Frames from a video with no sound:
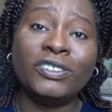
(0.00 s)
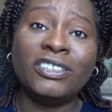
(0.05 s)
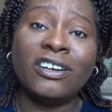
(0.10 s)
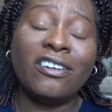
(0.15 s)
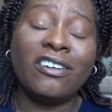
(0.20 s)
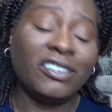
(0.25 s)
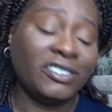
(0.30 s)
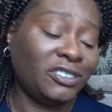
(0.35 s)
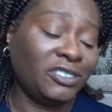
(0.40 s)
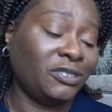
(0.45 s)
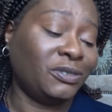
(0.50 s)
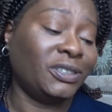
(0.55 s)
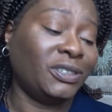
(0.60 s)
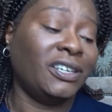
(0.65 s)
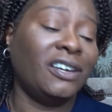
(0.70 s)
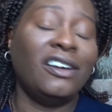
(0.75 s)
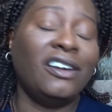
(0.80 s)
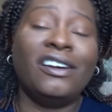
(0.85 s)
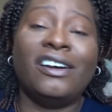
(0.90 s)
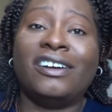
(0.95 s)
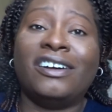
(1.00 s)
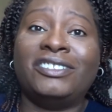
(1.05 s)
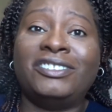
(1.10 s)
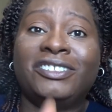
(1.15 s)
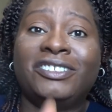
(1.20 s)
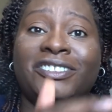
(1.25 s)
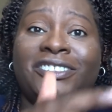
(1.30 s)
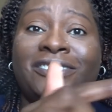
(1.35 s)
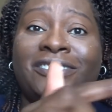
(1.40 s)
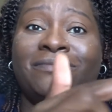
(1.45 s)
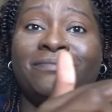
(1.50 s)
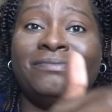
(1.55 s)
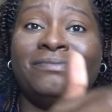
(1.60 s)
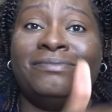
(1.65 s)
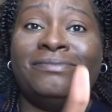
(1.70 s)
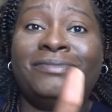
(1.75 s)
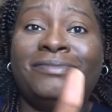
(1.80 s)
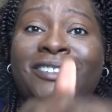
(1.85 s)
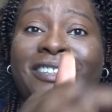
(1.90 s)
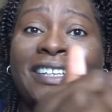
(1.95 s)
are doing are just
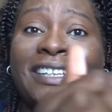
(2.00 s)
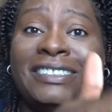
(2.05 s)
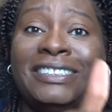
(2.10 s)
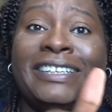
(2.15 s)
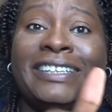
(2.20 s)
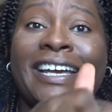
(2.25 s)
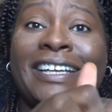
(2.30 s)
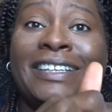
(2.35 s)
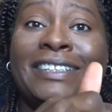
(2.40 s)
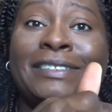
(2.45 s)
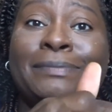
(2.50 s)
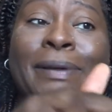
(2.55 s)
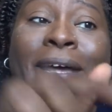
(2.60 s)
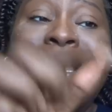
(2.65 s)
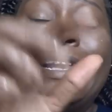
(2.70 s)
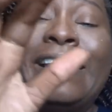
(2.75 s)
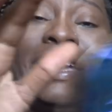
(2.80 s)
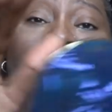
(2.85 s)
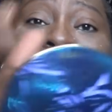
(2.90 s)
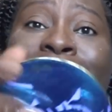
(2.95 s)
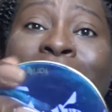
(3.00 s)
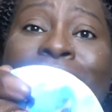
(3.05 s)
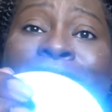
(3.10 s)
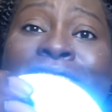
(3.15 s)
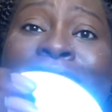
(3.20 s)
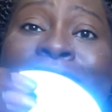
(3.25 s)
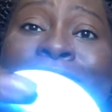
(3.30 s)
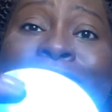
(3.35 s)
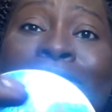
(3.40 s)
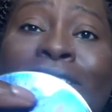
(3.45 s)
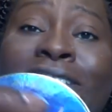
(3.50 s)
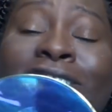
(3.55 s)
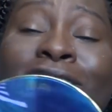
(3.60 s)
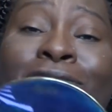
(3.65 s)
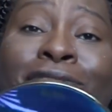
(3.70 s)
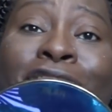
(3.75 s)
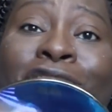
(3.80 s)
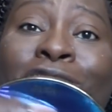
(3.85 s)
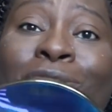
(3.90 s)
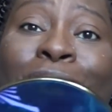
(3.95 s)
sending out this palette and just giving
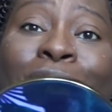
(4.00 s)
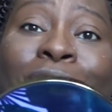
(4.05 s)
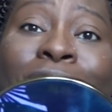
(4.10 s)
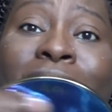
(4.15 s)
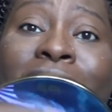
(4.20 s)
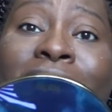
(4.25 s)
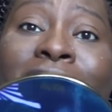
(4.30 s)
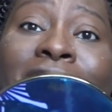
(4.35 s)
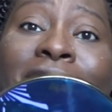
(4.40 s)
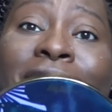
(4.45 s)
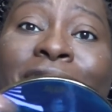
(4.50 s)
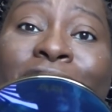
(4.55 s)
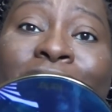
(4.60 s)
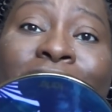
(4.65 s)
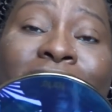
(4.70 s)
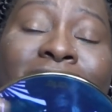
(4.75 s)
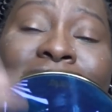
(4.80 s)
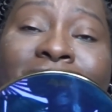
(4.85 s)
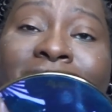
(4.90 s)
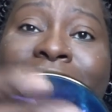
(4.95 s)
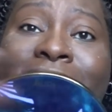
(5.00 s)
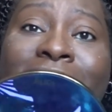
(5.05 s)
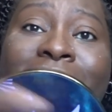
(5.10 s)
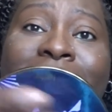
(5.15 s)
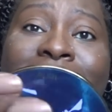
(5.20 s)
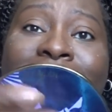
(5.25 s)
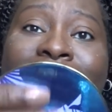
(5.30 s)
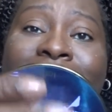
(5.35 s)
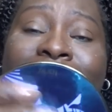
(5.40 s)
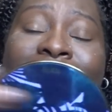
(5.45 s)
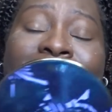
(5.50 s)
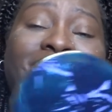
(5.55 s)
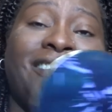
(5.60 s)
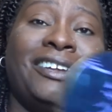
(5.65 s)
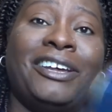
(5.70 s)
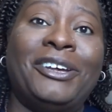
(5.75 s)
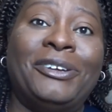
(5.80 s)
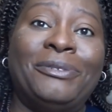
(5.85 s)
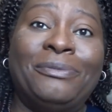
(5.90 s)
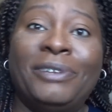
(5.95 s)
individual covers
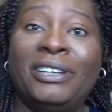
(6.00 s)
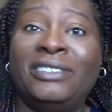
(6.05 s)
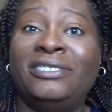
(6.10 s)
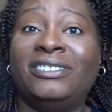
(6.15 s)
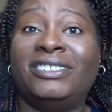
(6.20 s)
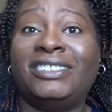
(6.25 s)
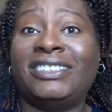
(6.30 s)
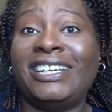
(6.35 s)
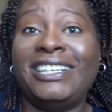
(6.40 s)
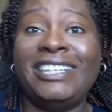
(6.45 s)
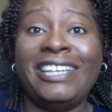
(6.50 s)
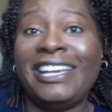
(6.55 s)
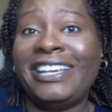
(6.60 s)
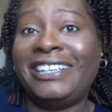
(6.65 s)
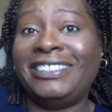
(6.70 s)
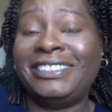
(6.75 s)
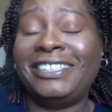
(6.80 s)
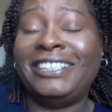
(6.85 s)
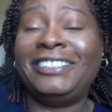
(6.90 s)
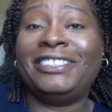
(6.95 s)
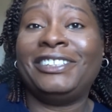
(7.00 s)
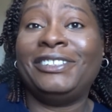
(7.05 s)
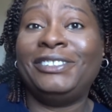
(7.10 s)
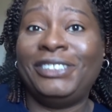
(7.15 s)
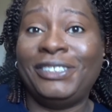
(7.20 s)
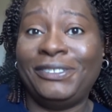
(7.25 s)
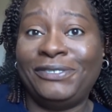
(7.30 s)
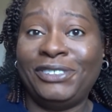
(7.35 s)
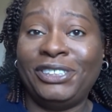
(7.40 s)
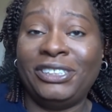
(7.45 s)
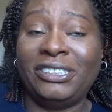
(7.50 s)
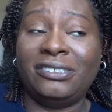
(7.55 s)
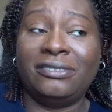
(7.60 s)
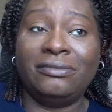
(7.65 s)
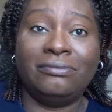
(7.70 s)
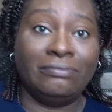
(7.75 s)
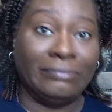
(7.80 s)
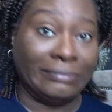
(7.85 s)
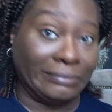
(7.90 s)
and just saying, yeah, it's an exclusive for you.